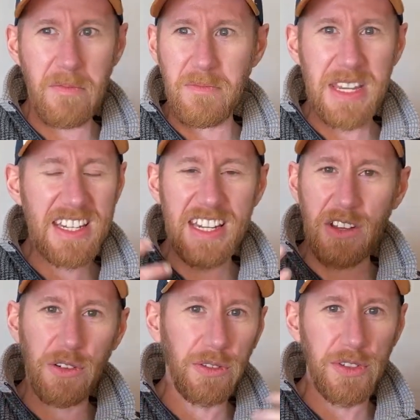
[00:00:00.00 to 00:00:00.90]

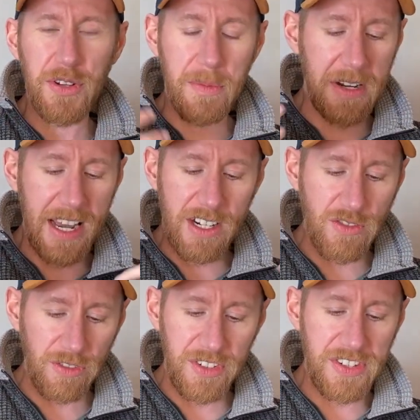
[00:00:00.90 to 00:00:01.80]
mystical
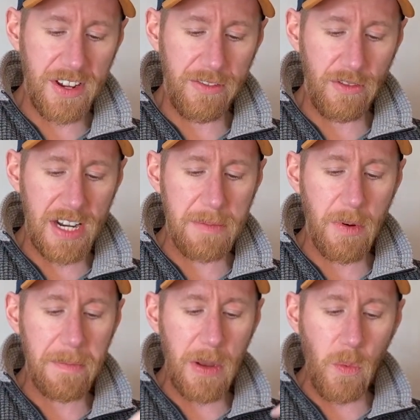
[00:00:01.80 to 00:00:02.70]
supernatural stuff really,
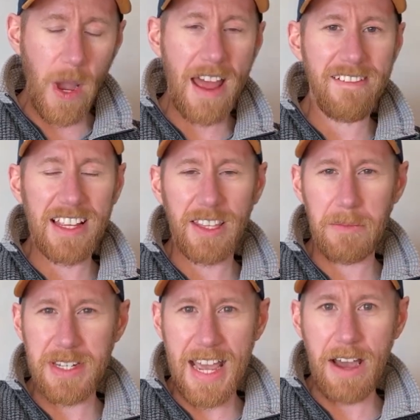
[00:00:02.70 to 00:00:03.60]
but by wearing
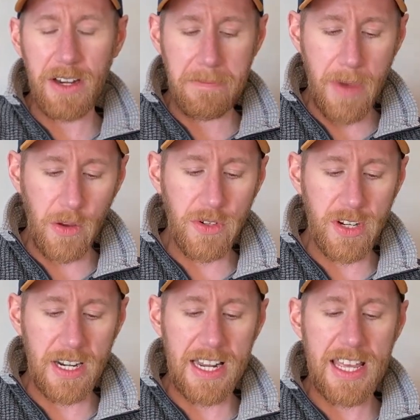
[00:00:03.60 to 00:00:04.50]
them down
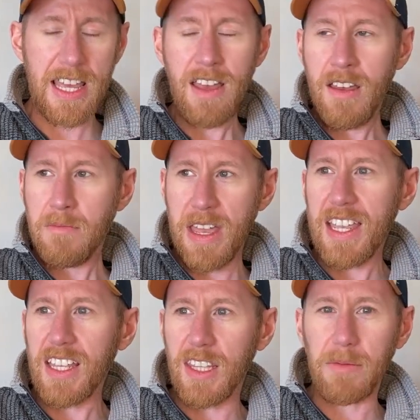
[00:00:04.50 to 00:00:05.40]
emotionally,
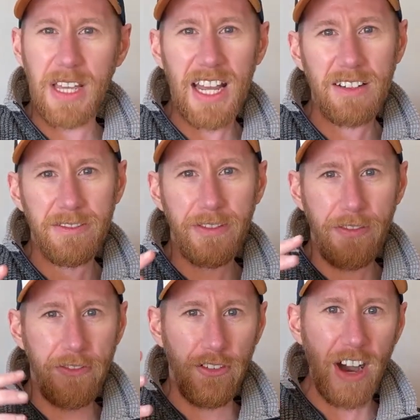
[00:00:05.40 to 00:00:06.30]
making them kind of
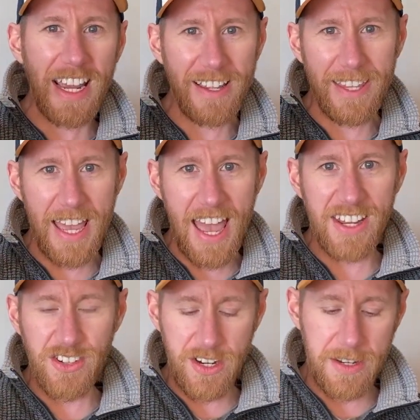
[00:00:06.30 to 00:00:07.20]
fray at the
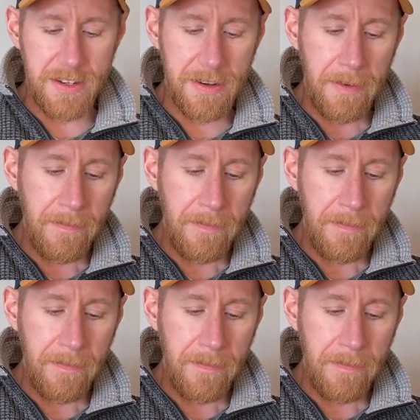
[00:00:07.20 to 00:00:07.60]
edges.